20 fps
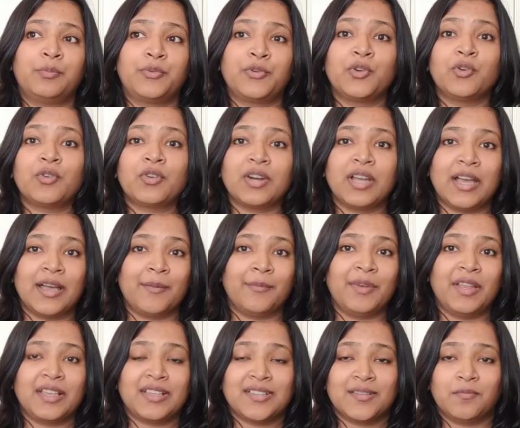
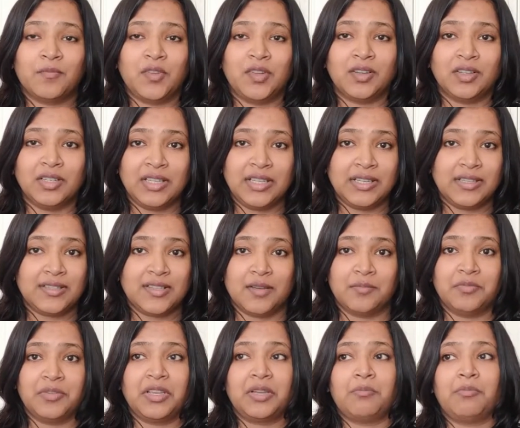program, like some learning
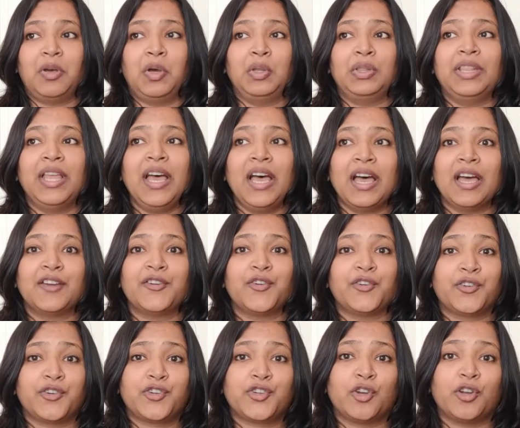something about that,
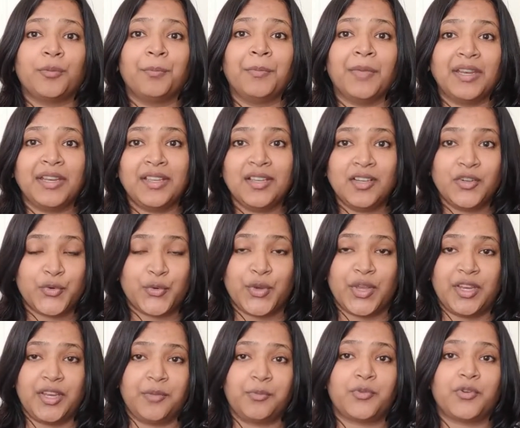or a short medical
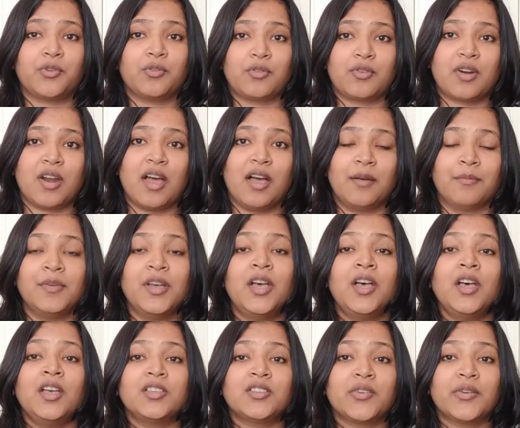training program.
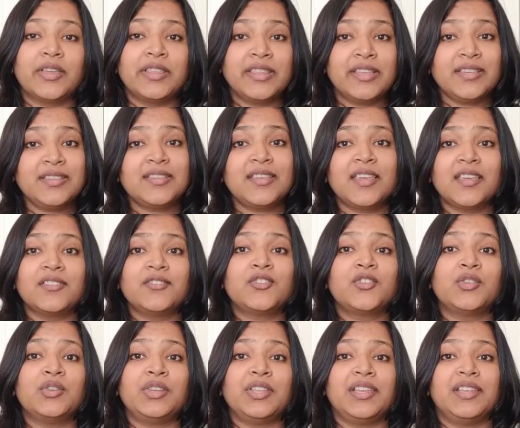So in this
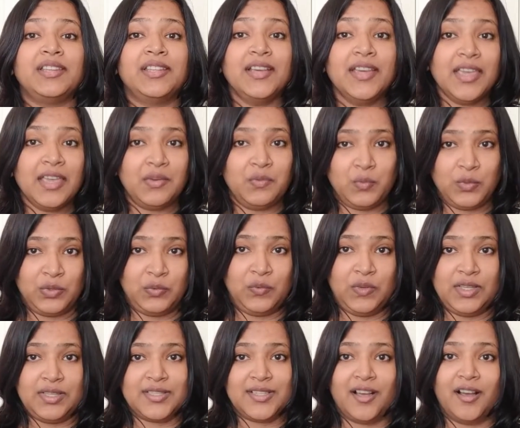case, you need the M1
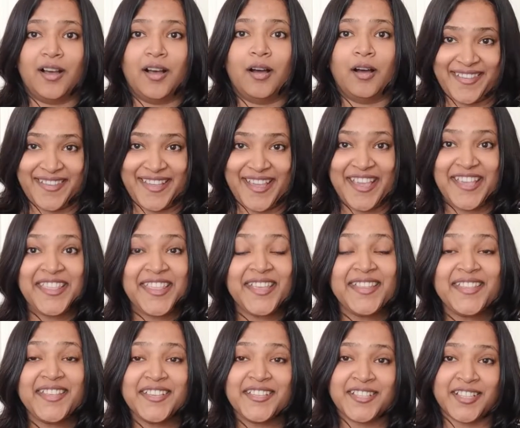visa. And
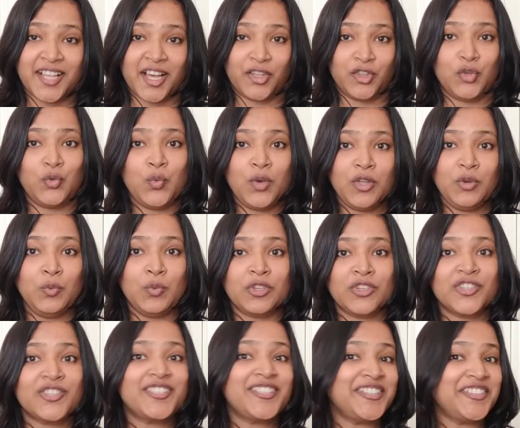then there's another one,
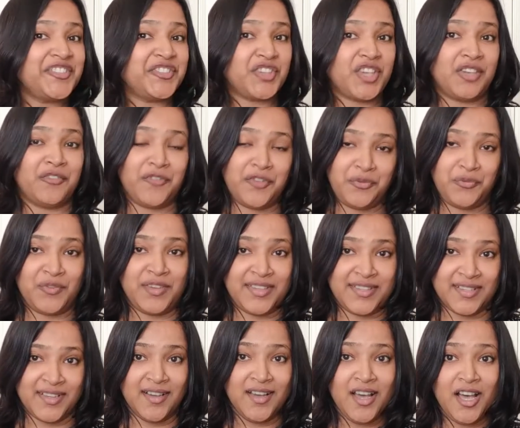which is the J1
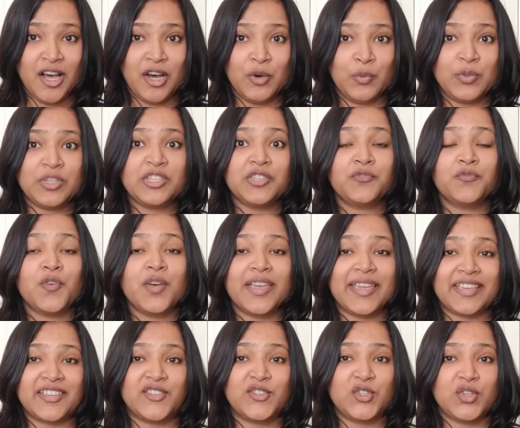visa, which is for
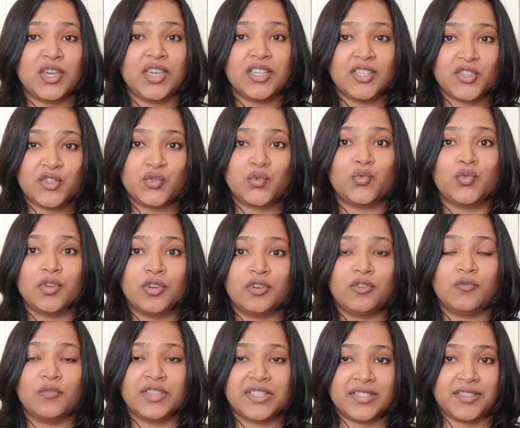exchange
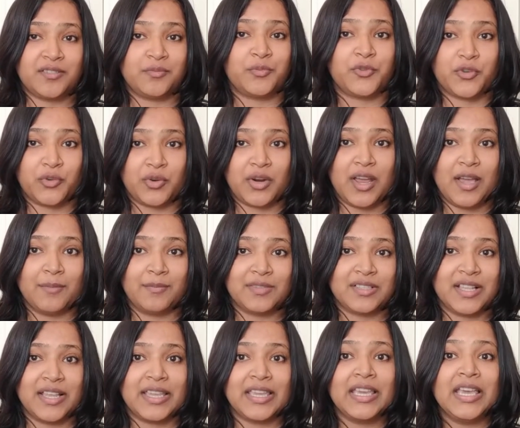student visitor
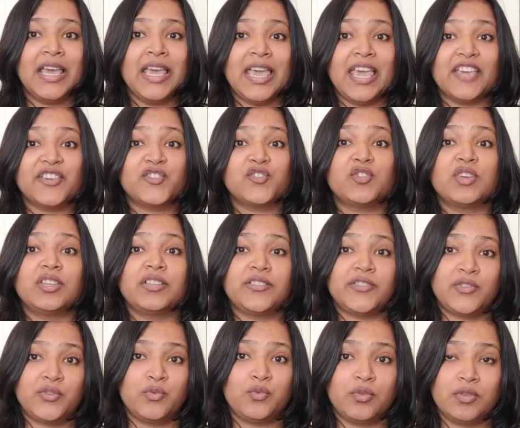programs. Like
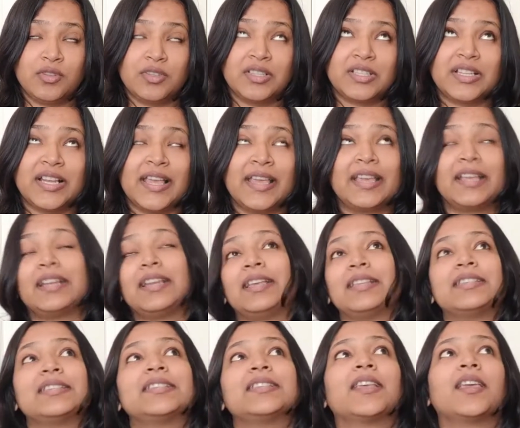exchange students, like
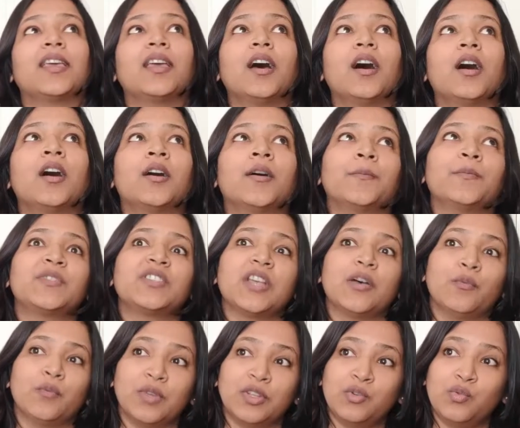let's say
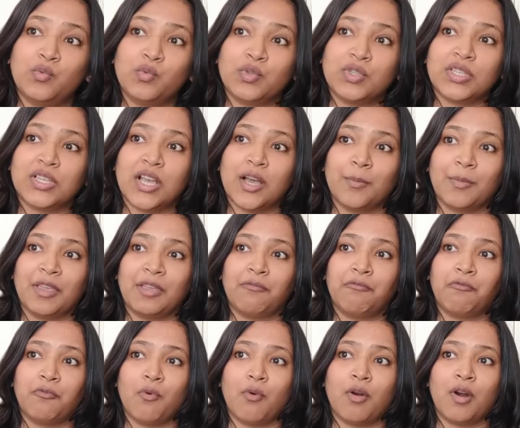someone who's
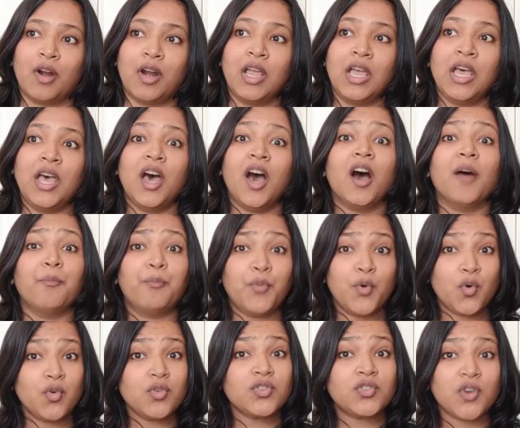coming for a
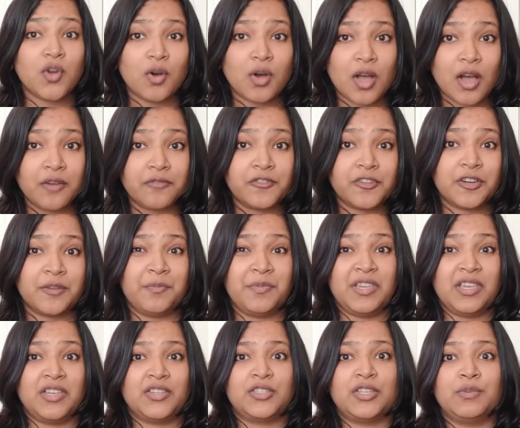postdoc after a
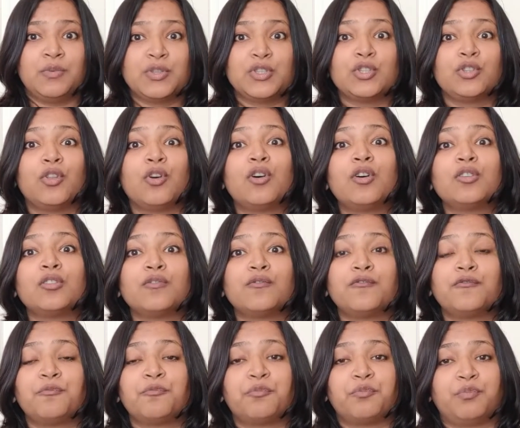PhD, which a lot of
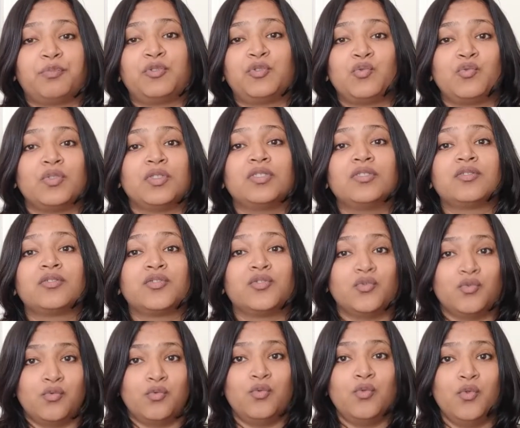students
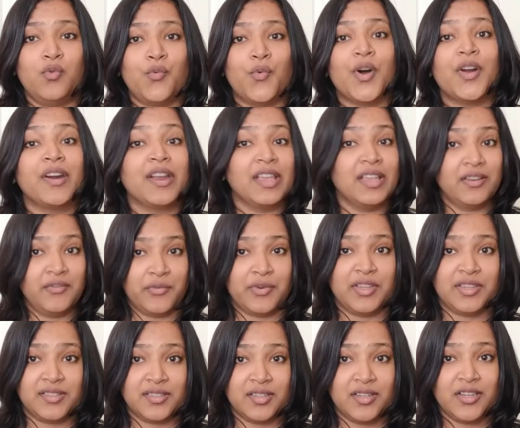do who are in
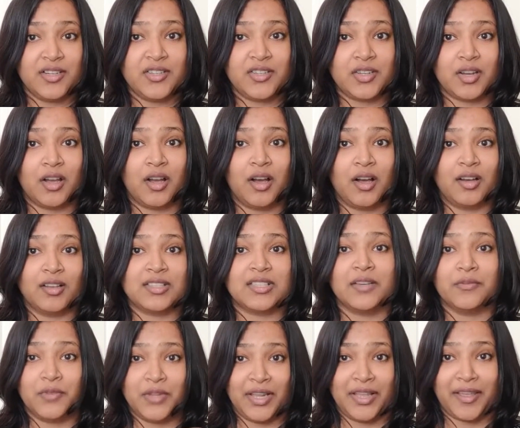research,
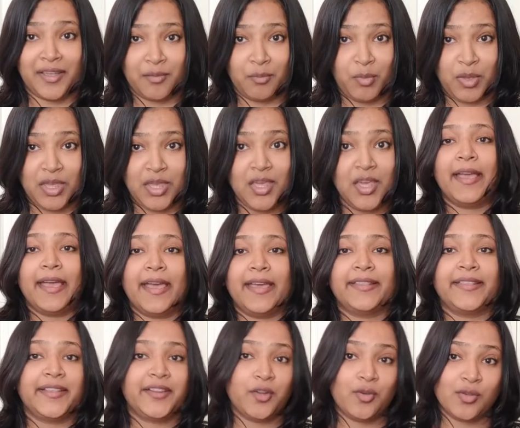someone like me,
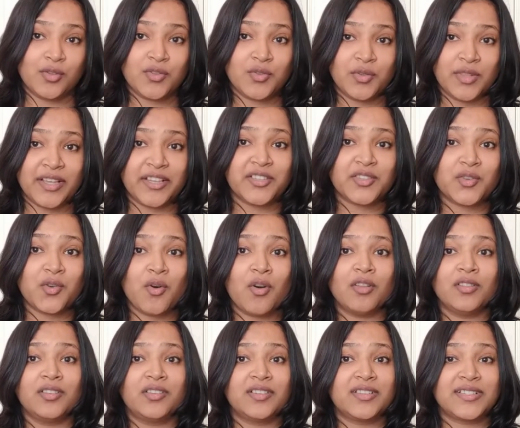and then also like
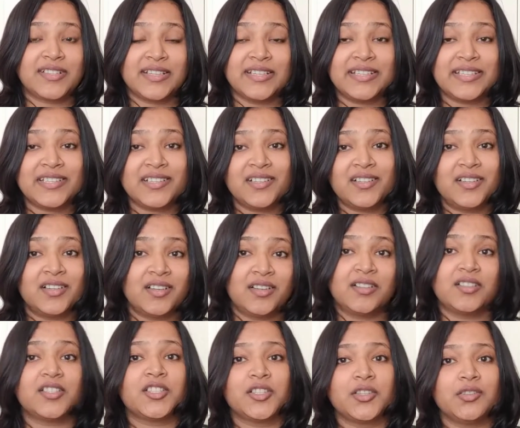scholars,
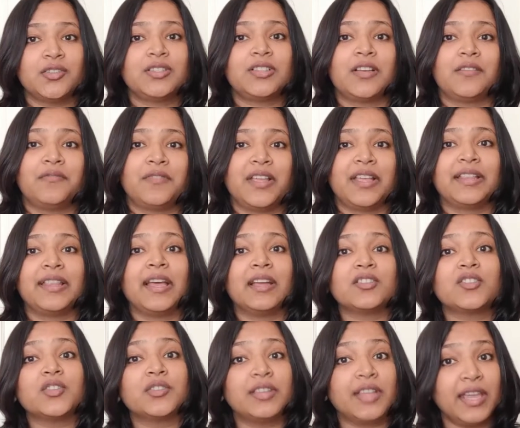interns, stuff like
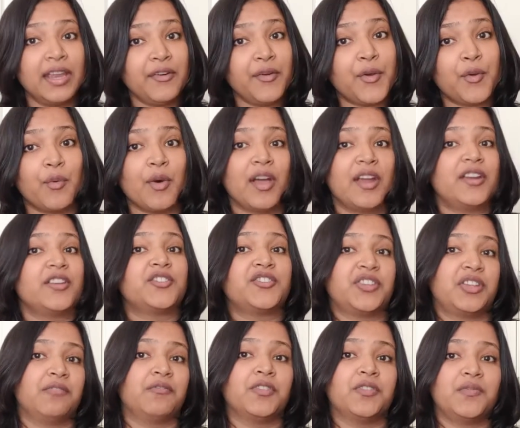that. So they require
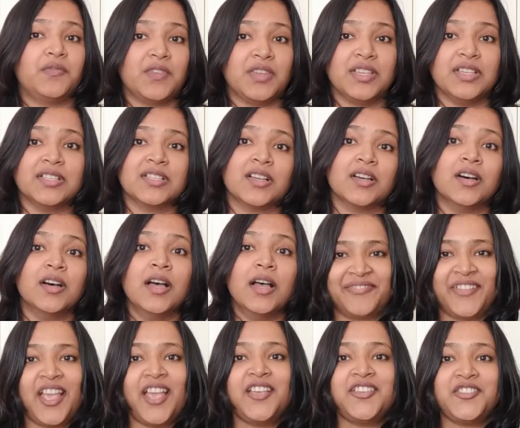J1 visa.
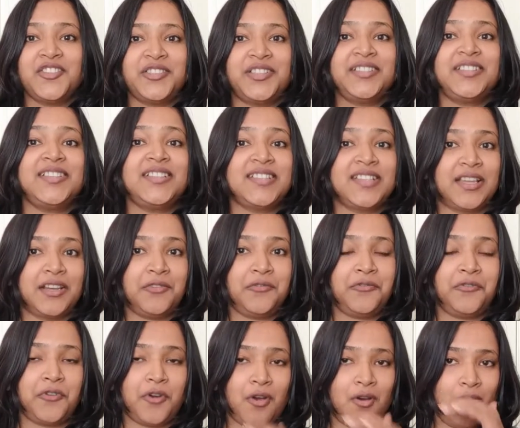So this is it
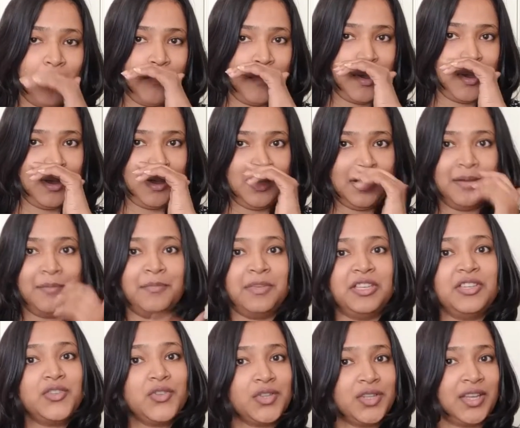from
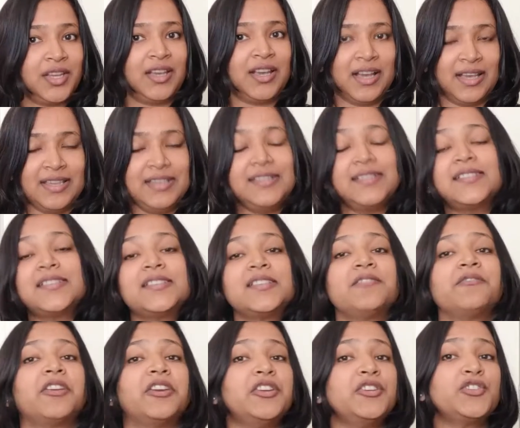me today, guys. This
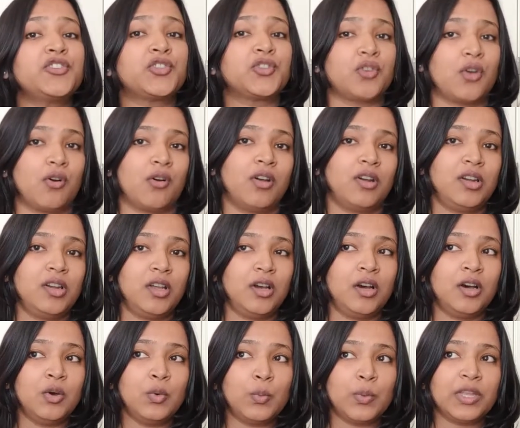is a very short
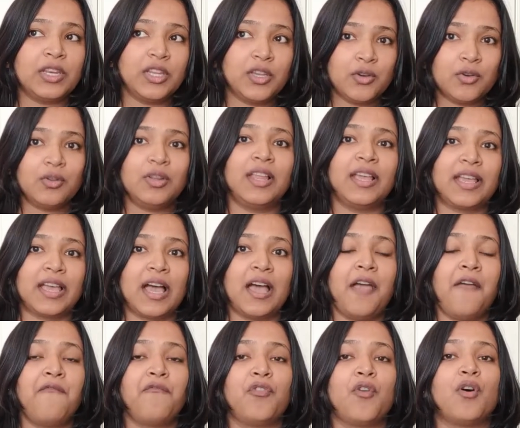video. Like
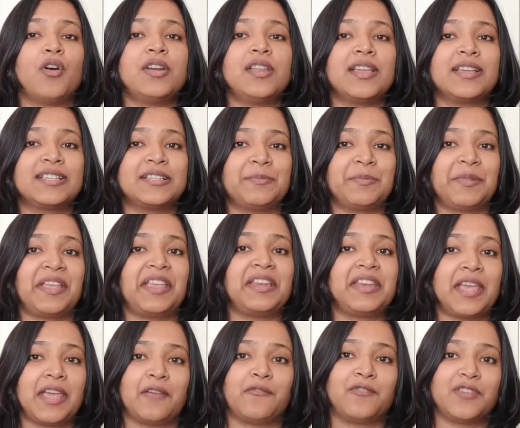I have not
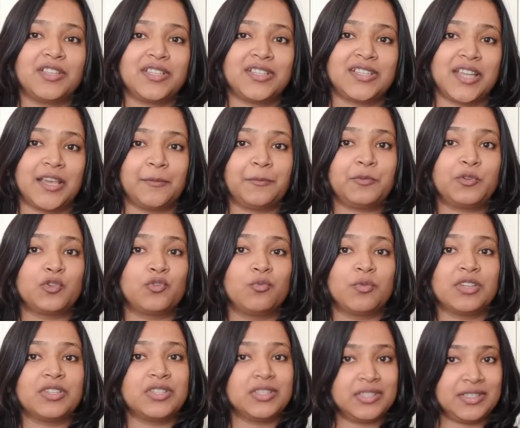explained every step too
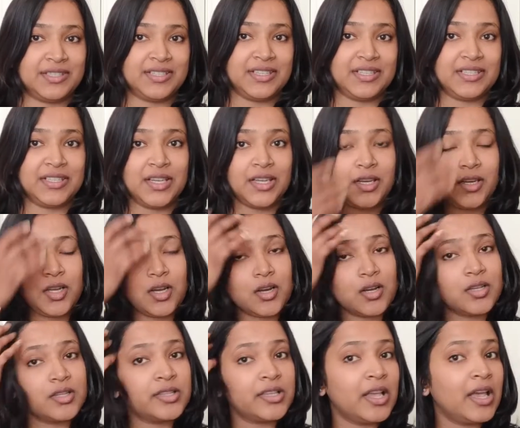much in detail
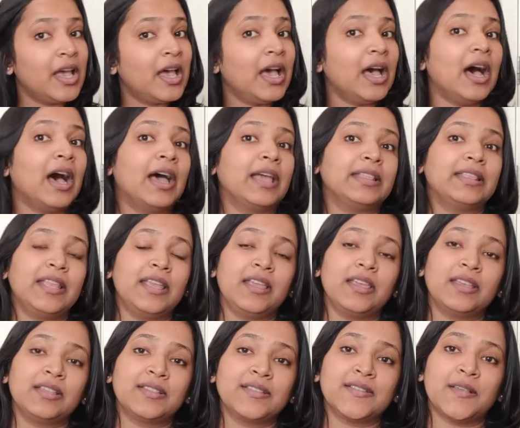because I
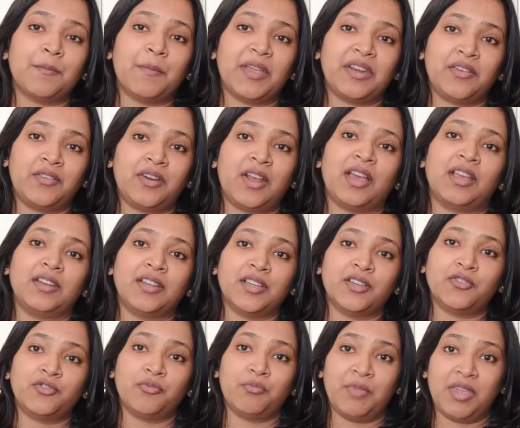think it's a better
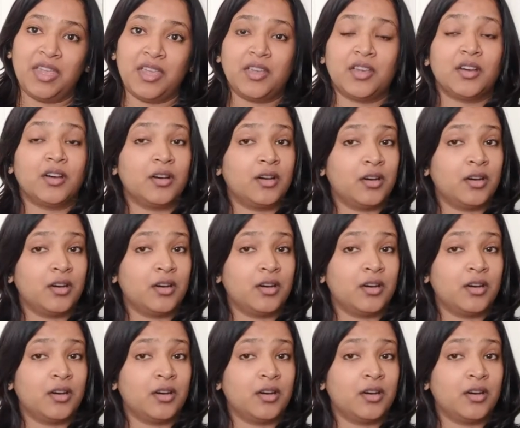idea to make